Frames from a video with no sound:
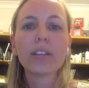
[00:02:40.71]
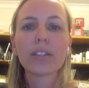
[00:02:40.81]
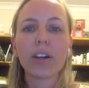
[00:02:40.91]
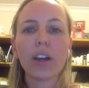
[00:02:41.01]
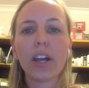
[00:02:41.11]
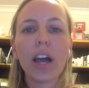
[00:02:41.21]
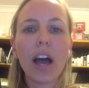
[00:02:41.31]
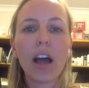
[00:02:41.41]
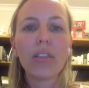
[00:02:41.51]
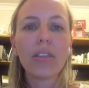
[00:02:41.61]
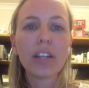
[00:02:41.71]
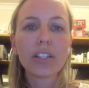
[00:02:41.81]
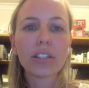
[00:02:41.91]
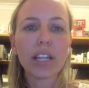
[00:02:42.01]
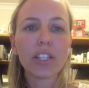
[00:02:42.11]
So that
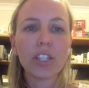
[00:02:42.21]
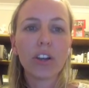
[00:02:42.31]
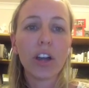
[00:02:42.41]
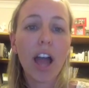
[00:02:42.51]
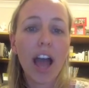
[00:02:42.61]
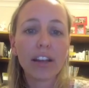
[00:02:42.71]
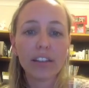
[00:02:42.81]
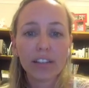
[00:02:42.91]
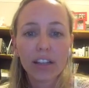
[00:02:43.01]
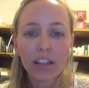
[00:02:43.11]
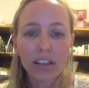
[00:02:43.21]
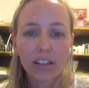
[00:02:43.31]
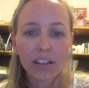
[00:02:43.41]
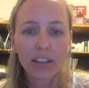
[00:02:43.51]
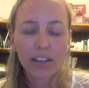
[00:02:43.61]
just lets you know. And
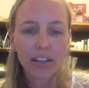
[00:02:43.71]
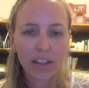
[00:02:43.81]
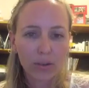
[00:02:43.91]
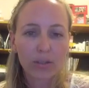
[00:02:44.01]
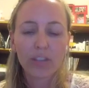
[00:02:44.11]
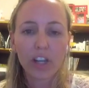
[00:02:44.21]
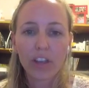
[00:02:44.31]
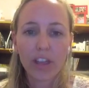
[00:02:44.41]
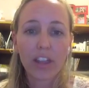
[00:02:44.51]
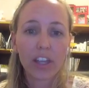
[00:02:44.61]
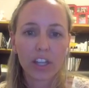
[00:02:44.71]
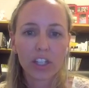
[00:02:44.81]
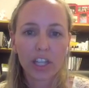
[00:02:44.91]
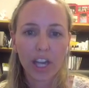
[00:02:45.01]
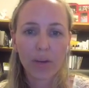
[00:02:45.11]
there was a video there that you can
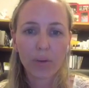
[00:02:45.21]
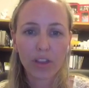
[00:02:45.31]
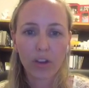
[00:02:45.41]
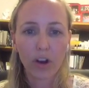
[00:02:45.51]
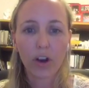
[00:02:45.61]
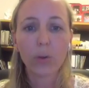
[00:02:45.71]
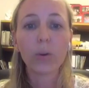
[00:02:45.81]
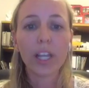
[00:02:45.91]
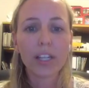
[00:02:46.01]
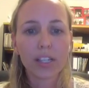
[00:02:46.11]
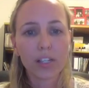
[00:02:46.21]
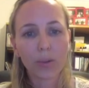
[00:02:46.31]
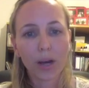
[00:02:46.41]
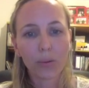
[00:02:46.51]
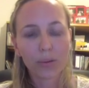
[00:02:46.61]
share with your own audience as
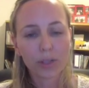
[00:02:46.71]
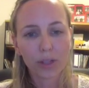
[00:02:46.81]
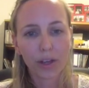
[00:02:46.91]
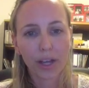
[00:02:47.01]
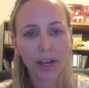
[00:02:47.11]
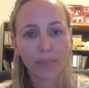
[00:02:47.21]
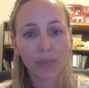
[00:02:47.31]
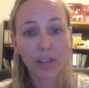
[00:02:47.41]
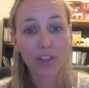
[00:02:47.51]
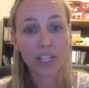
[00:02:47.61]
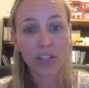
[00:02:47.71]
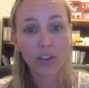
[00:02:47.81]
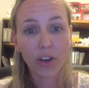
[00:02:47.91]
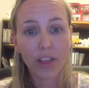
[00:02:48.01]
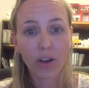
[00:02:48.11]
well. So if you didn't
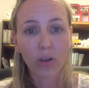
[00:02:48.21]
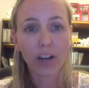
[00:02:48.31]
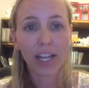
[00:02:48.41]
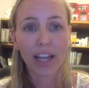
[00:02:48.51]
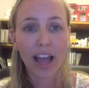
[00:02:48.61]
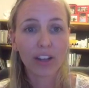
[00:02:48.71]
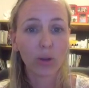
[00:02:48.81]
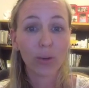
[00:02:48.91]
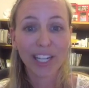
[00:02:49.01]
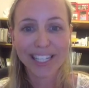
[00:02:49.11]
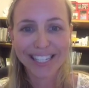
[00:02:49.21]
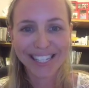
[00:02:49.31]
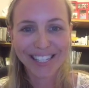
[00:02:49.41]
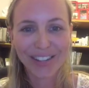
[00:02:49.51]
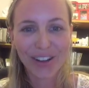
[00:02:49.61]
know that already and your audience
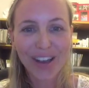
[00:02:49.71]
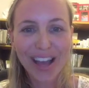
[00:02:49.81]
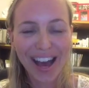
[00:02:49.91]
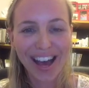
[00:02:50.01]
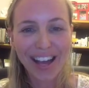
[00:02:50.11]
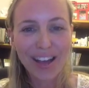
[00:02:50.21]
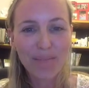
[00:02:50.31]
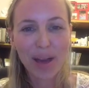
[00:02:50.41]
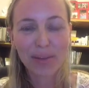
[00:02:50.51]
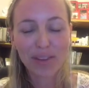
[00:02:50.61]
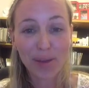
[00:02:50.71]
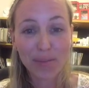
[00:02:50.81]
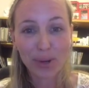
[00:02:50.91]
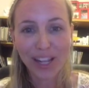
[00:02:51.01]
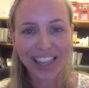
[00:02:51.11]
doesn't know, maybe you've
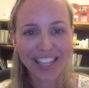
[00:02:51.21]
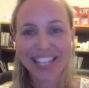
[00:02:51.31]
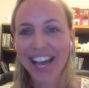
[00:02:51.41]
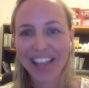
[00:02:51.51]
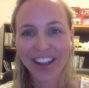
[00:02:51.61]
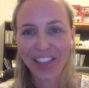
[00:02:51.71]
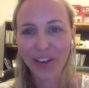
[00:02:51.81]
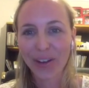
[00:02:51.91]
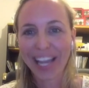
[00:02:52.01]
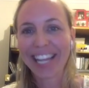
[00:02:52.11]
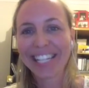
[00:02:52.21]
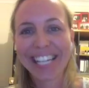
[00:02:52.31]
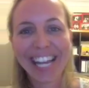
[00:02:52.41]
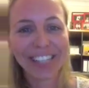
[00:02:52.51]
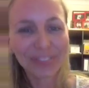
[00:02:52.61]
been putting things out there and they're not getting seen.